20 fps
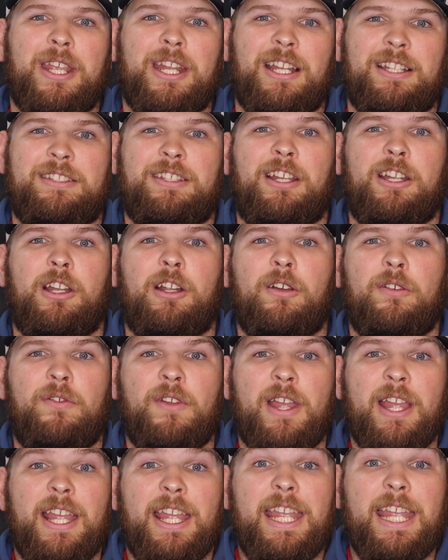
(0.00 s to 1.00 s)
get a ton of
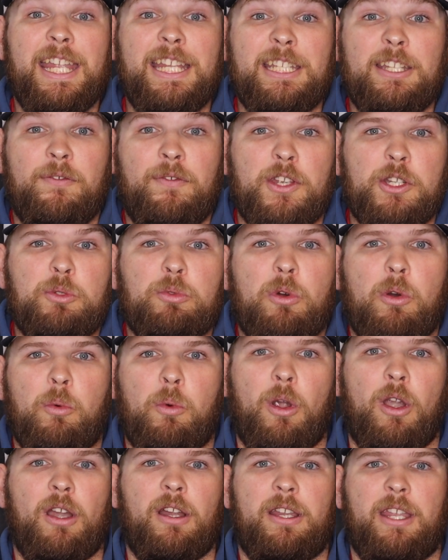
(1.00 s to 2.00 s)
individual
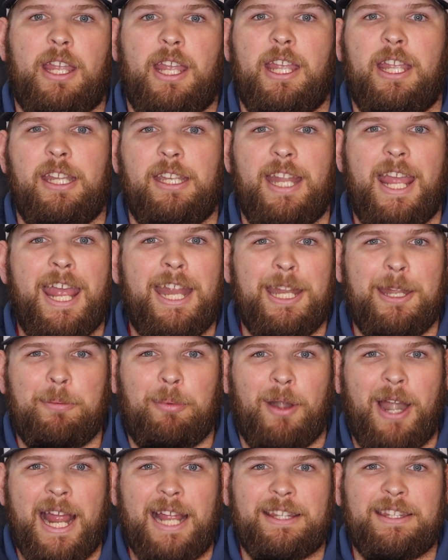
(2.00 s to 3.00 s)
work in any
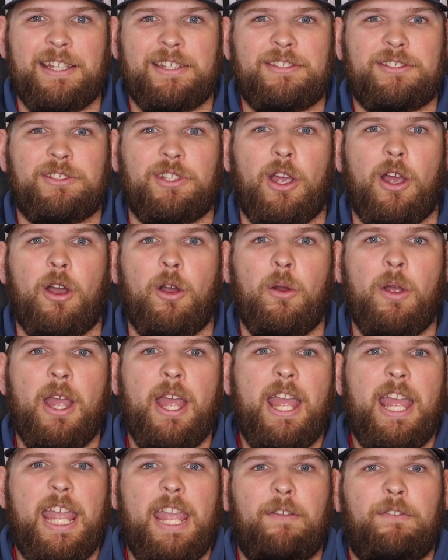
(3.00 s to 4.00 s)
practice. So
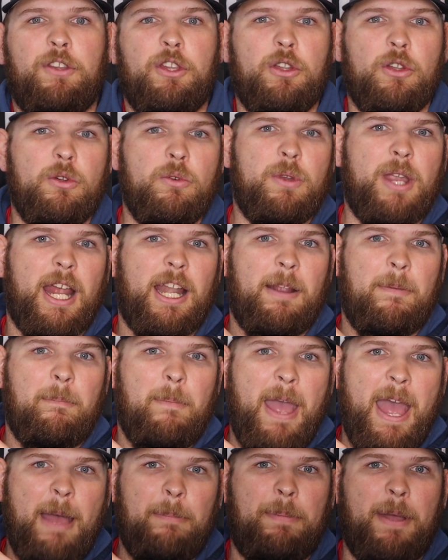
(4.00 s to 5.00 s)
if you kind of
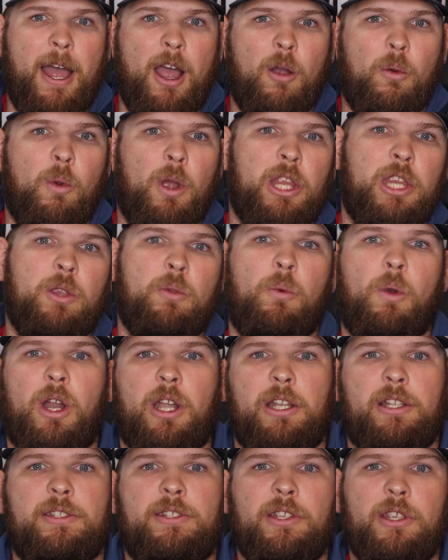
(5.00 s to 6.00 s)
map out what you
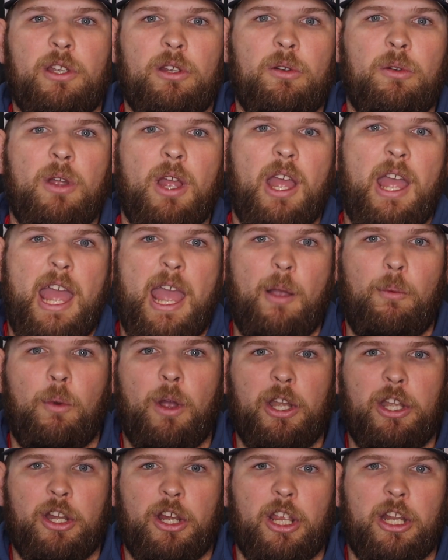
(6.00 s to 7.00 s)
want to do and
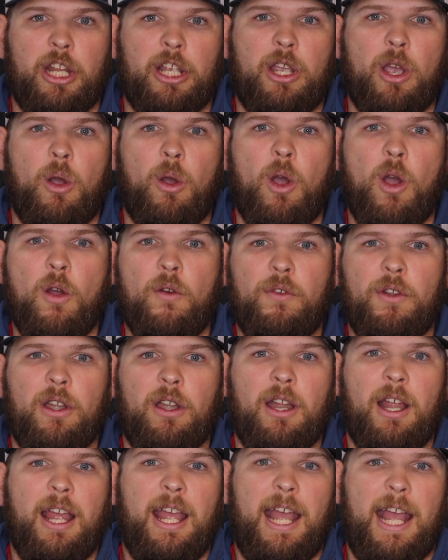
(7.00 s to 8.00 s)
what you're going to go
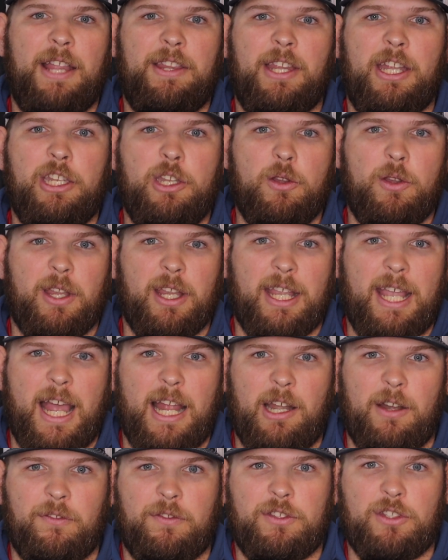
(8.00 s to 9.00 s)
over, and then you can
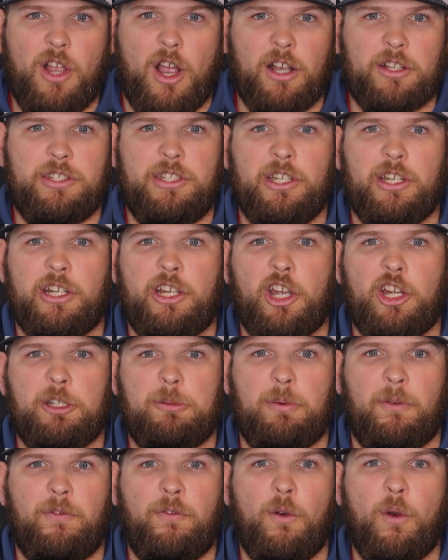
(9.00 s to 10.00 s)
kind of talk to your coach
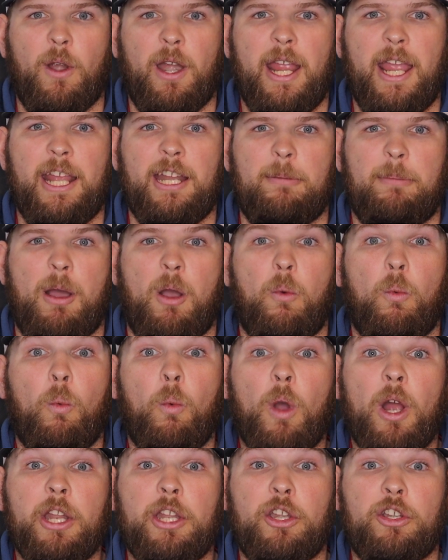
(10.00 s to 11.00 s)
beforehand about
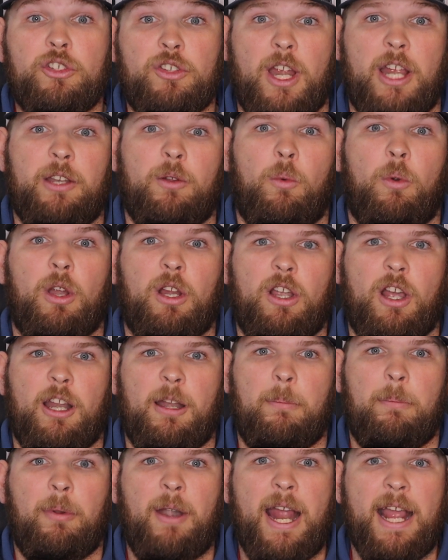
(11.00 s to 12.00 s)
what you're trying to work on
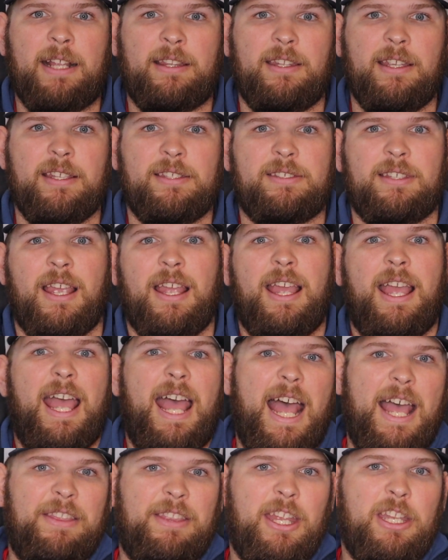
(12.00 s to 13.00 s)
in practice,
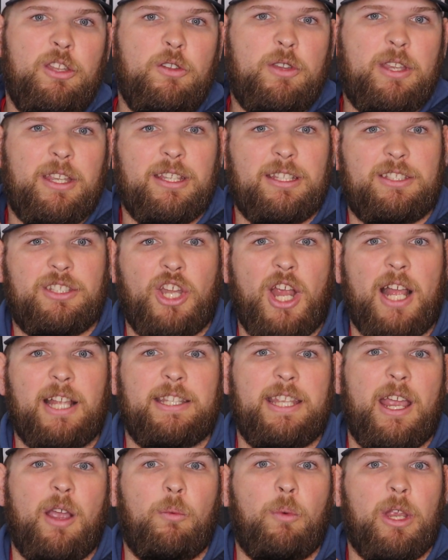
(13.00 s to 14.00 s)
and then you can jot
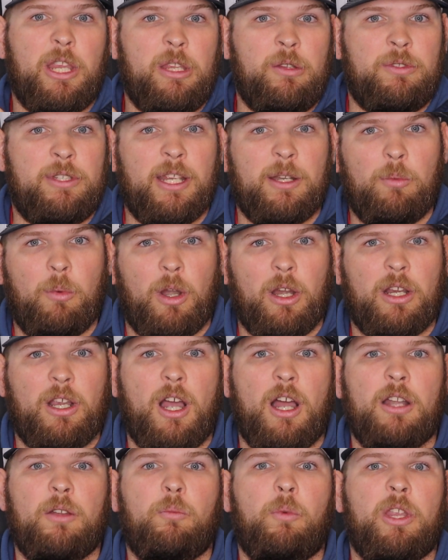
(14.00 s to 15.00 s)
down what you did work
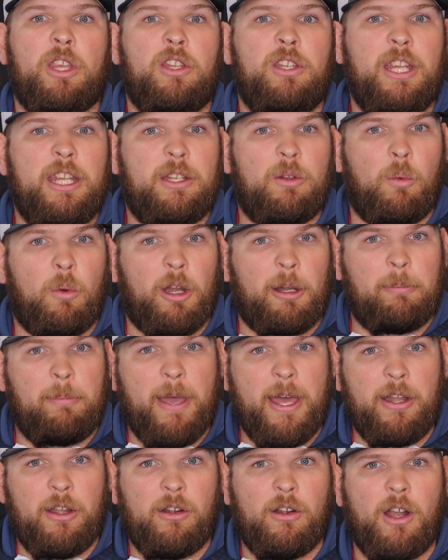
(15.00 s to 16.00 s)
on, what you need to work
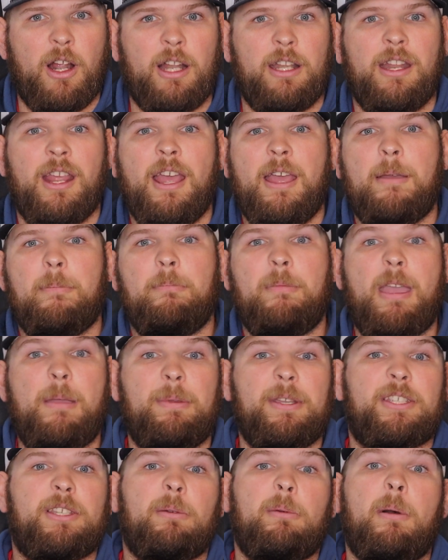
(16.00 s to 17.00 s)
better on,
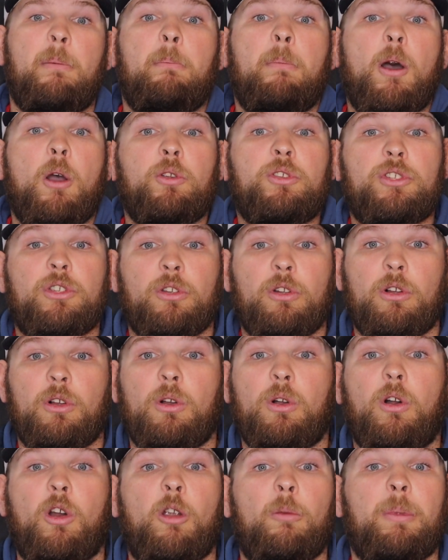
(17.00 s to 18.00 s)
maybe some
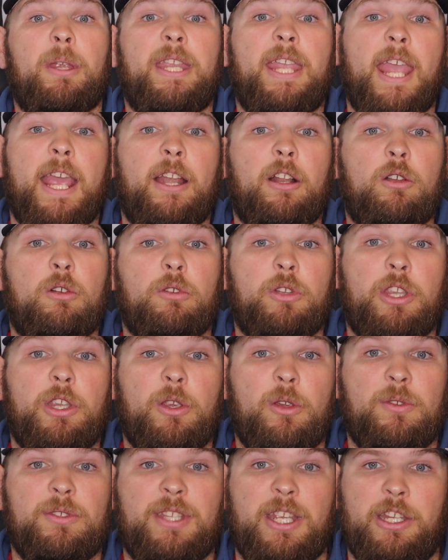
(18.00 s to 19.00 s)
emotional or mechanical
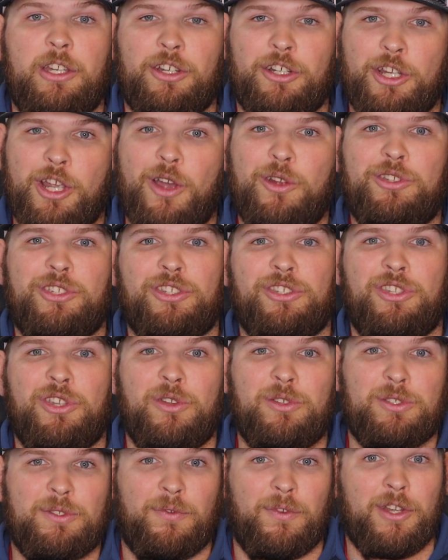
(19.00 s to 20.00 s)
cues that your coach has
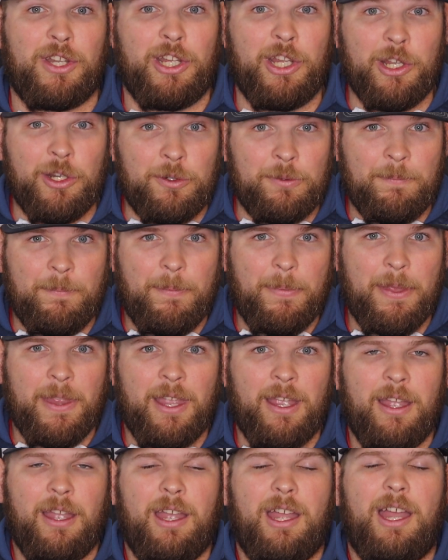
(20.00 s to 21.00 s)
used for you.
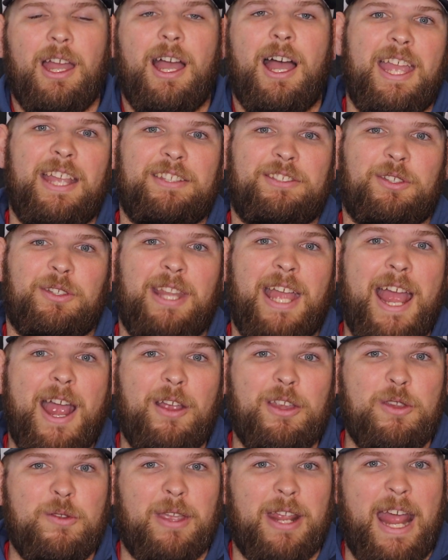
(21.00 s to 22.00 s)
So now
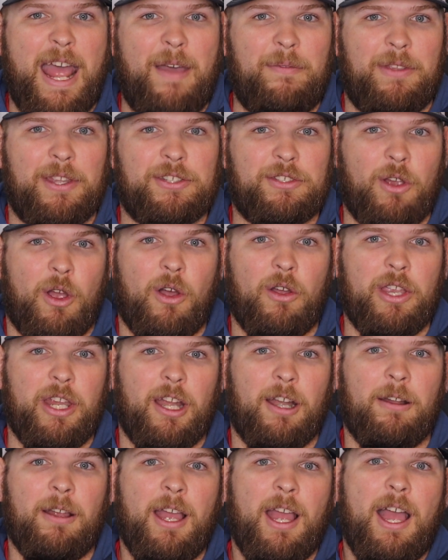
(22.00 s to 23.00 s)
you can have this all
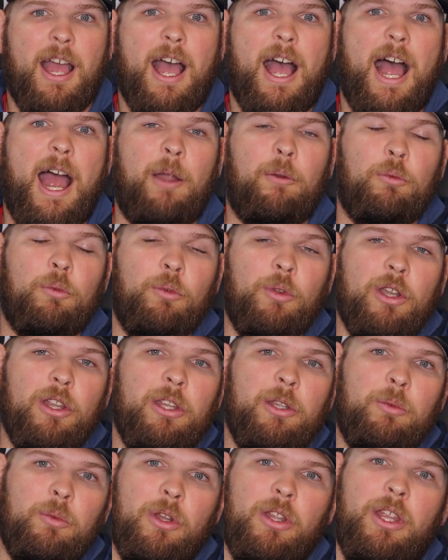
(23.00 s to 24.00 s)
here. I
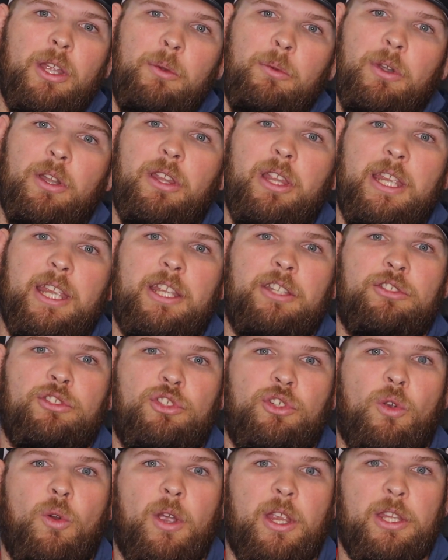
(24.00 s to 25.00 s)
really, really, really
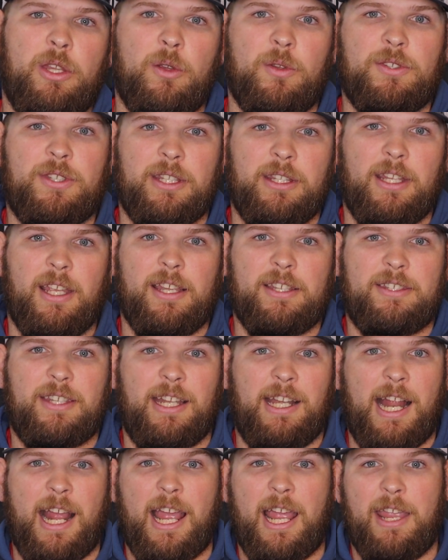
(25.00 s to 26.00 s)
enjoy using this,
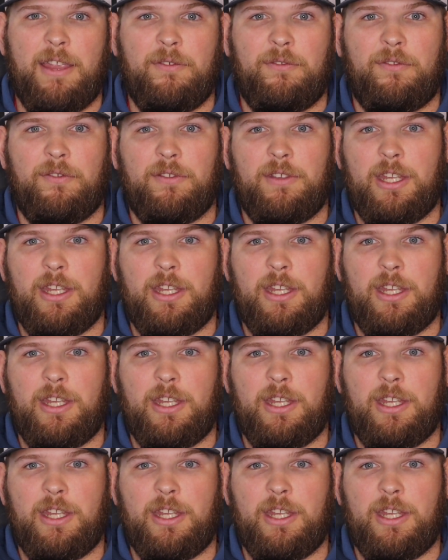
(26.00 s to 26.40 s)
and I've,